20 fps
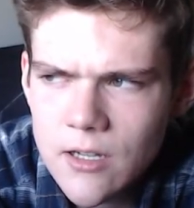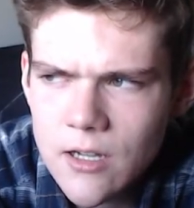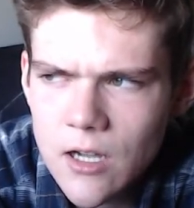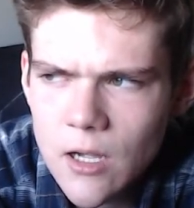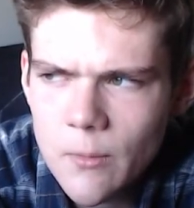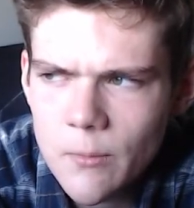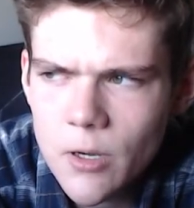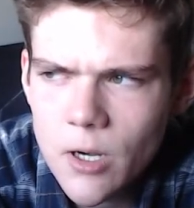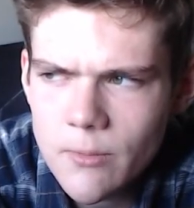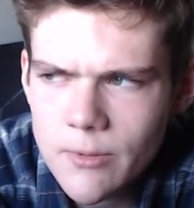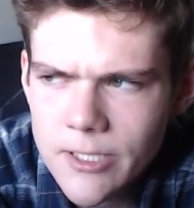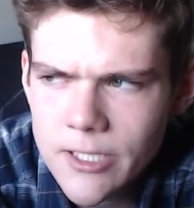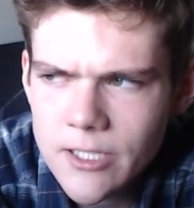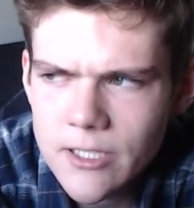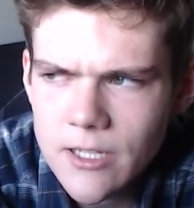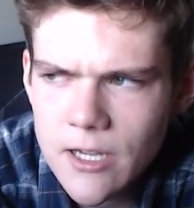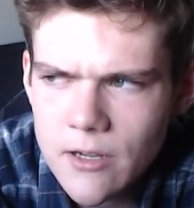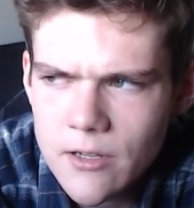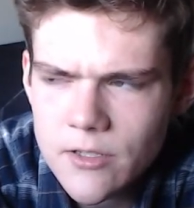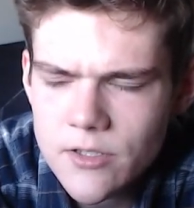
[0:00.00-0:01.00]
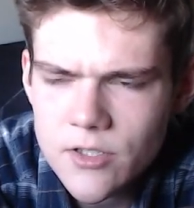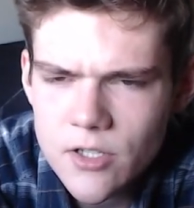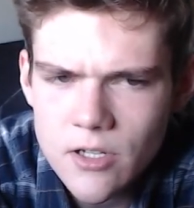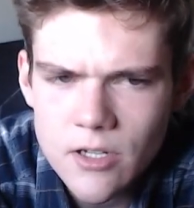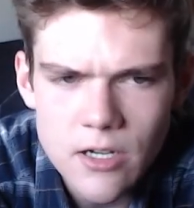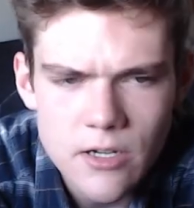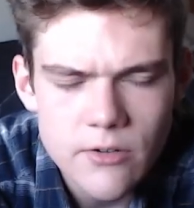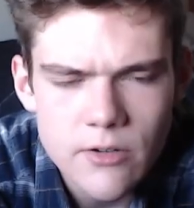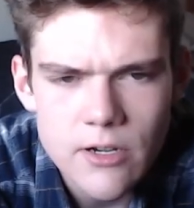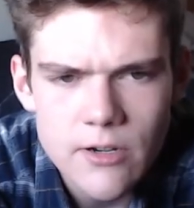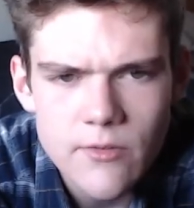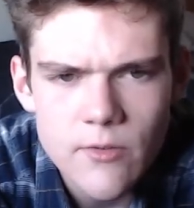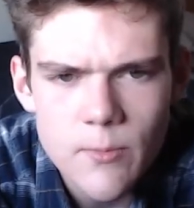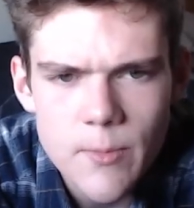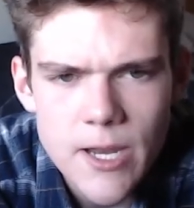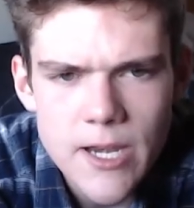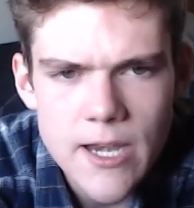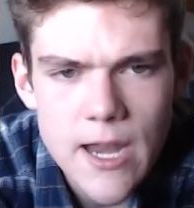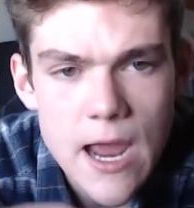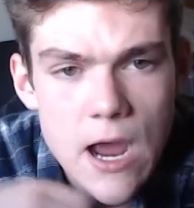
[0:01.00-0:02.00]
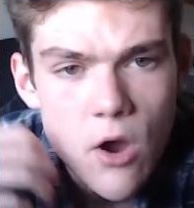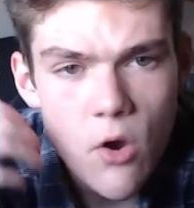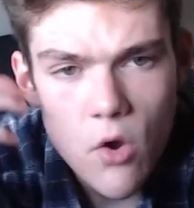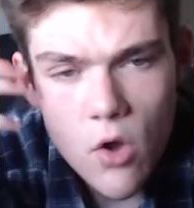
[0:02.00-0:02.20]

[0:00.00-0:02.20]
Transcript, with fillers: I'm probably gonna get start getting ready for bed now.